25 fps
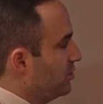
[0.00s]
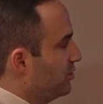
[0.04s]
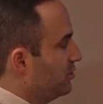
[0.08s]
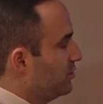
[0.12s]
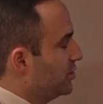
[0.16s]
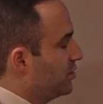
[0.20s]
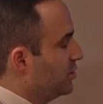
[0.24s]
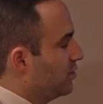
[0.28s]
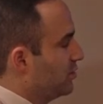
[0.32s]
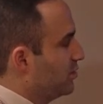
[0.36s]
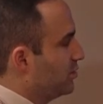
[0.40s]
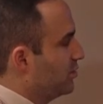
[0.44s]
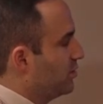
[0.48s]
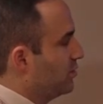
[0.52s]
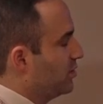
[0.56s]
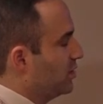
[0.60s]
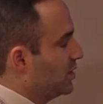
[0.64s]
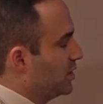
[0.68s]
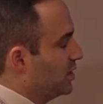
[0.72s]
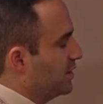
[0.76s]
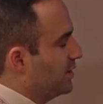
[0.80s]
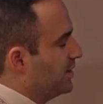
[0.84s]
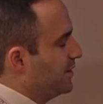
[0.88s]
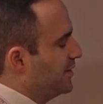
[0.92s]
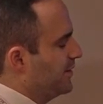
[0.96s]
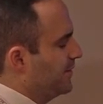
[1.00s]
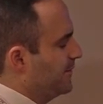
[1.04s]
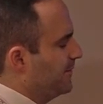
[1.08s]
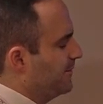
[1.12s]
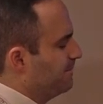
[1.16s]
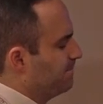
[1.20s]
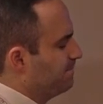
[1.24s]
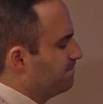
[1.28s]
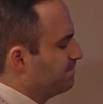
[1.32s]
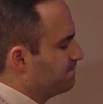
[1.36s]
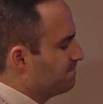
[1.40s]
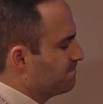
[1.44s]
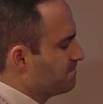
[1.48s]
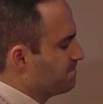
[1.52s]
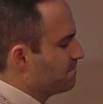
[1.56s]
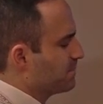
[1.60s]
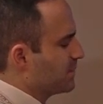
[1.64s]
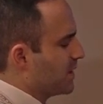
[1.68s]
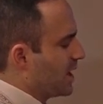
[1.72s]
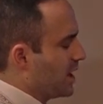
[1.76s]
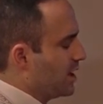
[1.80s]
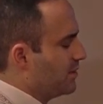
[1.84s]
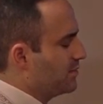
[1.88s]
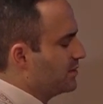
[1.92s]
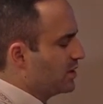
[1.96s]
don't know, um,
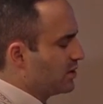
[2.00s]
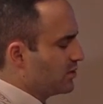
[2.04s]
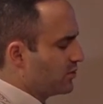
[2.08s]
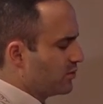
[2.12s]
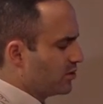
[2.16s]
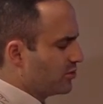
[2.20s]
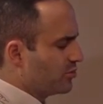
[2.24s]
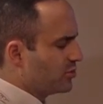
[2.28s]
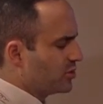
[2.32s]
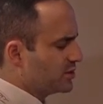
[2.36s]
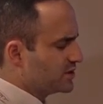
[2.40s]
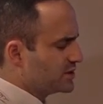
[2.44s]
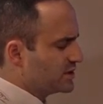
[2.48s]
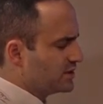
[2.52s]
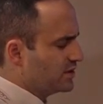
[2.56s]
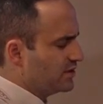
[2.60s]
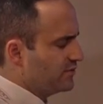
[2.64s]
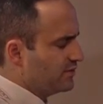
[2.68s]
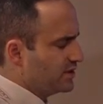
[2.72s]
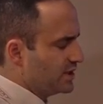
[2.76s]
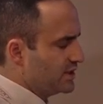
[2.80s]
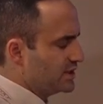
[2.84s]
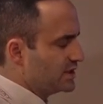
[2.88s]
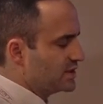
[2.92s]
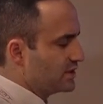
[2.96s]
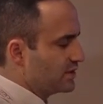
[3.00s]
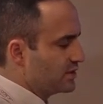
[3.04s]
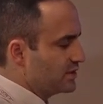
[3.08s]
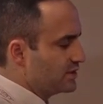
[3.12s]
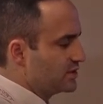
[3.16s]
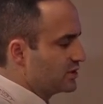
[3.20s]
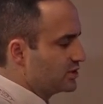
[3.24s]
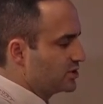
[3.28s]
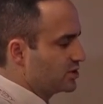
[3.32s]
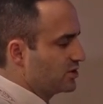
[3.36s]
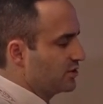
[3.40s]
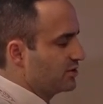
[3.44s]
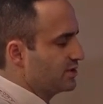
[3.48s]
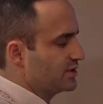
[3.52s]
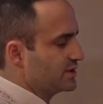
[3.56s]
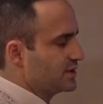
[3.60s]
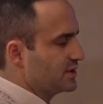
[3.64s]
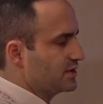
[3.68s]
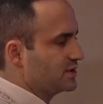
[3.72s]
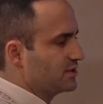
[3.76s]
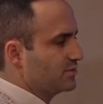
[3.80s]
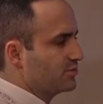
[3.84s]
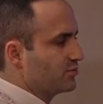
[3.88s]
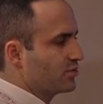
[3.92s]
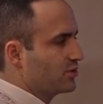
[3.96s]
I'm not aware personally of any studies that show this
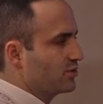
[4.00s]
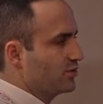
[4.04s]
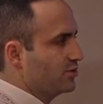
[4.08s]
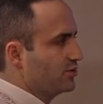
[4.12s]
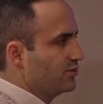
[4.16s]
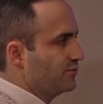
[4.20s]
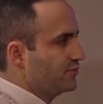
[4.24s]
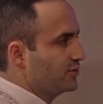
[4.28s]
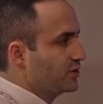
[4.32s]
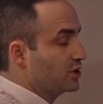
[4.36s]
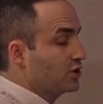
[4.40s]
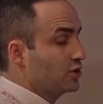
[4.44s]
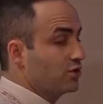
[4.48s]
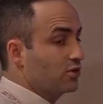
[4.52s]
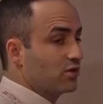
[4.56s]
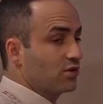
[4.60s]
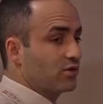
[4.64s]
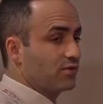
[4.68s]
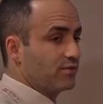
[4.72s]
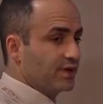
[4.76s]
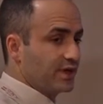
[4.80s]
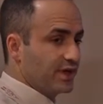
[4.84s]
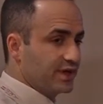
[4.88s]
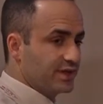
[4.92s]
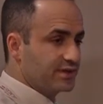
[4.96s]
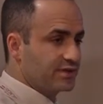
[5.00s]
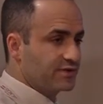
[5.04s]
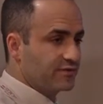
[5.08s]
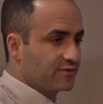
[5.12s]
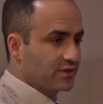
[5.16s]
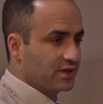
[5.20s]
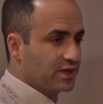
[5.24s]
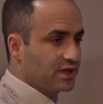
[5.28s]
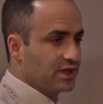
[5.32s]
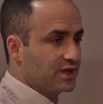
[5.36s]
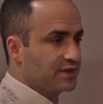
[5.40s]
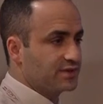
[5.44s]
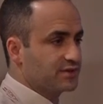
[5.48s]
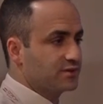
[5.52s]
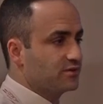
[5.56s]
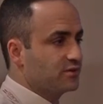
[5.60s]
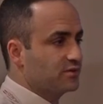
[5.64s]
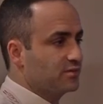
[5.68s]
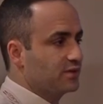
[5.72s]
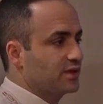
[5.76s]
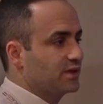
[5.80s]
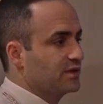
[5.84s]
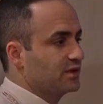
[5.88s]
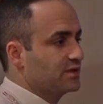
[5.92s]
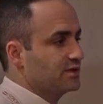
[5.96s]
has improved cure rates for cancer
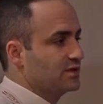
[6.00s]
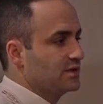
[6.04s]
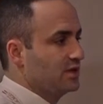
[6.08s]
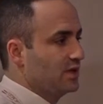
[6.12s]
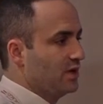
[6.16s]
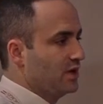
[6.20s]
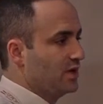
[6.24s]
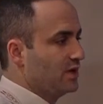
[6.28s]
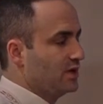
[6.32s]
because